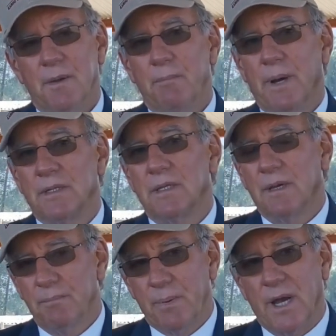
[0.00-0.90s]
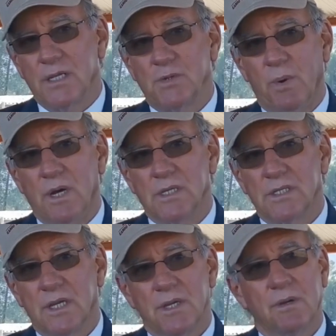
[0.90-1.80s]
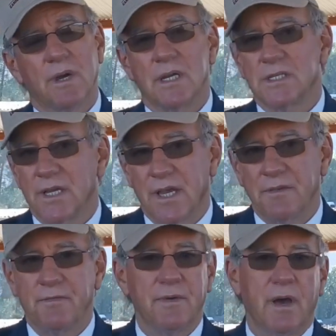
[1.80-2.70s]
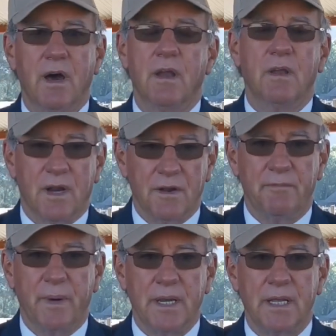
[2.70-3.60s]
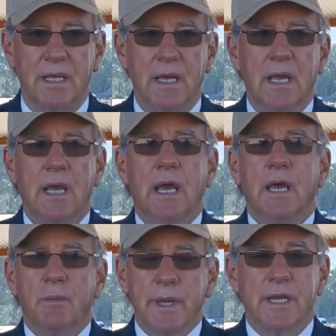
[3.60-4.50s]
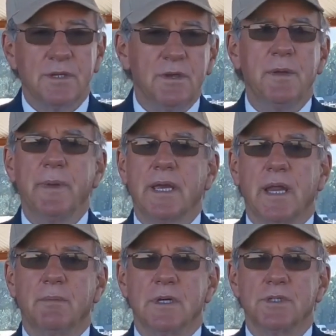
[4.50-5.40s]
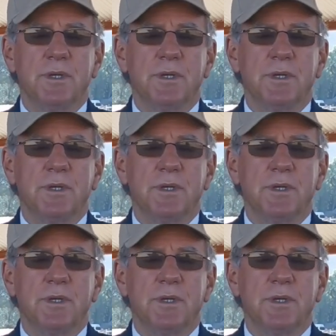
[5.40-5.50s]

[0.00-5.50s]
but price-wise, you're going to save a lot of money. We can do the big animals.